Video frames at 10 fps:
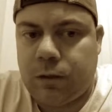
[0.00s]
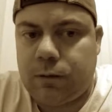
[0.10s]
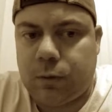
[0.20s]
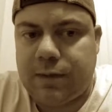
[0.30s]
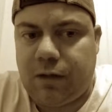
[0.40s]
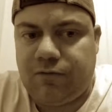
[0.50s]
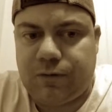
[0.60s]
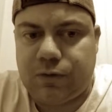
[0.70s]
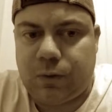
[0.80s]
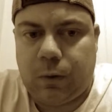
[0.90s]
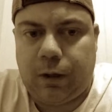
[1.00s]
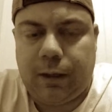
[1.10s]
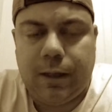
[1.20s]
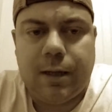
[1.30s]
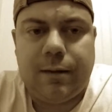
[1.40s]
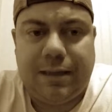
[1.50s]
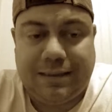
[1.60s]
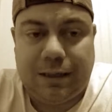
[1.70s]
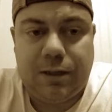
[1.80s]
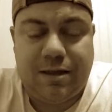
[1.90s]
don't tell the full story. They
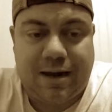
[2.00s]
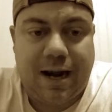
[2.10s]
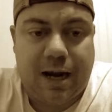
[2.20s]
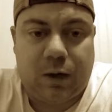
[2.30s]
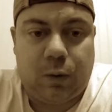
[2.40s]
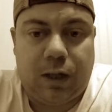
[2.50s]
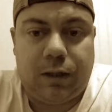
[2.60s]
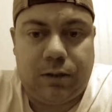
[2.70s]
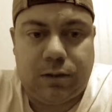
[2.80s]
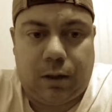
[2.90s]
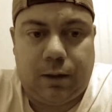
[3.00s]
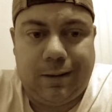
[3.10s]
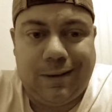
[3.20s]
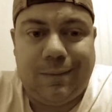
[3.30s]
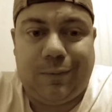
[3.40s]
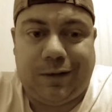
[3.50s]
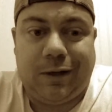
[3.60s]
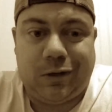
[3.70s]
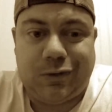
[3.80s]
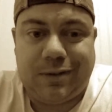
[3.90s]
tell you that I had a quality start, but they
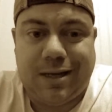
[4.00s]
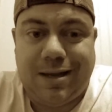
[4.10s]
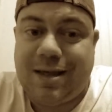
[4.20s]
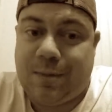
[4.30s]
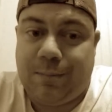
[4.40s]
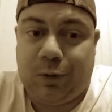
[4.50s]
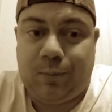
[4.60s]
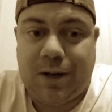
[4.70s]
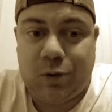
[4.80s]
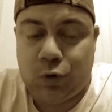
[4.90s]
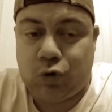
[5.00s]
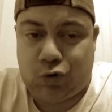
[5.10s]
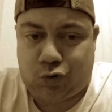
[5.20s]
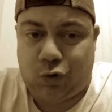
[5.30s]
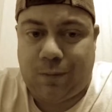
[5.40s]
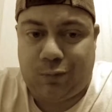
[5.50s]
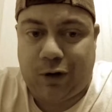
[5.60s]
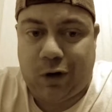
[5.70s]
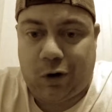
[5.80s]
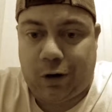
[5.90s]
also tell you that my bullpen screwed up
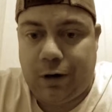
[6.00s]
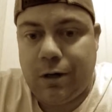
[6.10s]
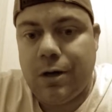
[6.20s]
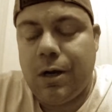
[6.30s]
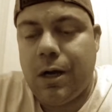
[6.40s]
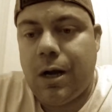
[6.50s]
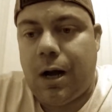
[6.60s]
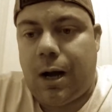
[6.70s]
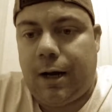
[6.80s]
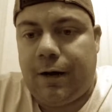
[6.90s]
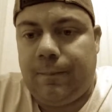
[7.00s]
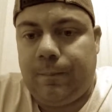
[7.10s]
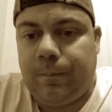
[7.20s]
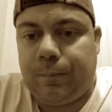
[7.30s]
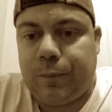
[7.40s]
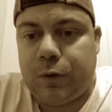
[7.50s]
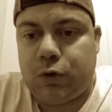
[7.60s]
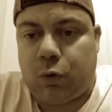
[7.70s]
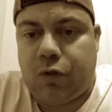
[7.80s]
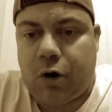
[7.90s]
pretty hard.
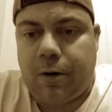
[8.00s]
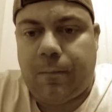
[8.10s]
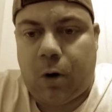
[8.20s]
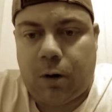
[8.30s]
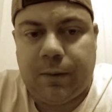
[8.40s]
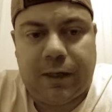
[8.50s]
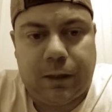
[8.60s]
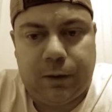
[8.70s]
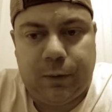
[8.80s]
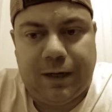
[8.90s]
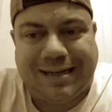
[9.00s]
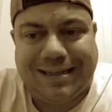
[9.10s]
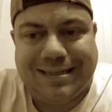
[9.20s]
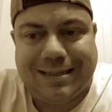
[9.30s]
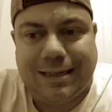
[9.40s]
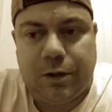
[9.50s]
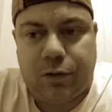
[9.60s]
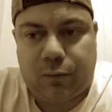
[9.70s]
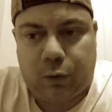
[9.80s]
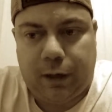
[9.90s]
So Thorne and Palmer concluded in
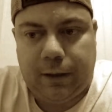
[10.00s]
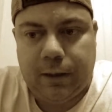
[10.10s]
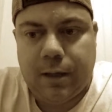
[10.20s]
1993